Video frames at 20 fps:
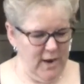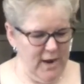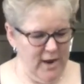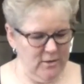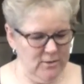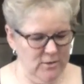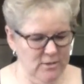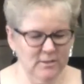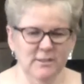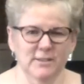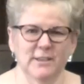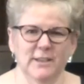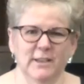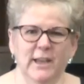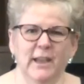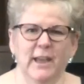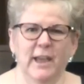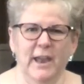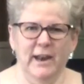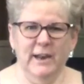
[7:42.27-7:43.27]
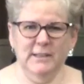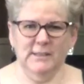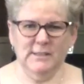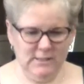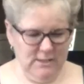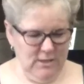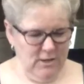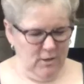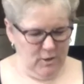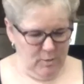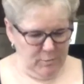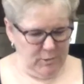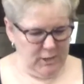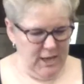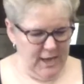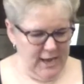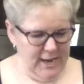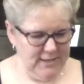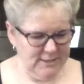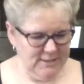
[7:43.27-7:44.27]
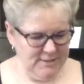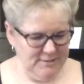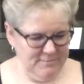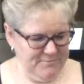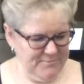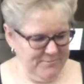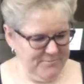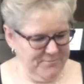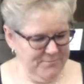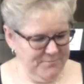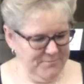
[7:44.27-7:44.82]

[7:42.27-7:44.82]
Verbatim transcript: fires, and it still applies.